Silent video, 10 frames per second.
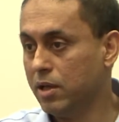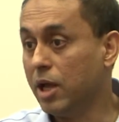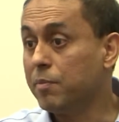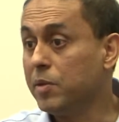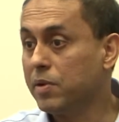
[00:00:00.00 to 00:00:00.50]

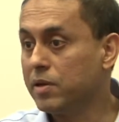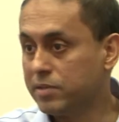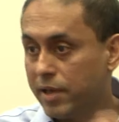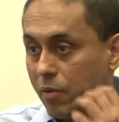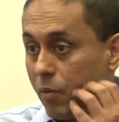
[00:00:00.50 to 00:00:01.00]
And people are
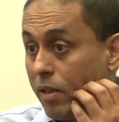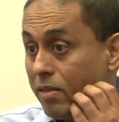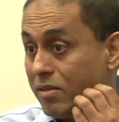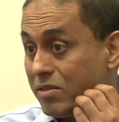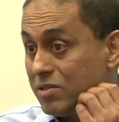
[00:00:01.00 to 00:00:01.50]
saying,
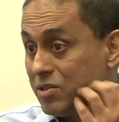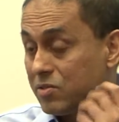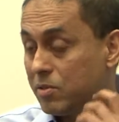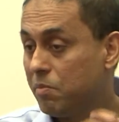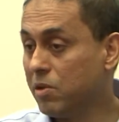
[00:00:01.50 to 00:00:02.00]
well, this is
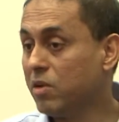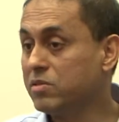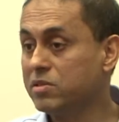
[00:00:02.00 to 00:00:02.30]
just simply not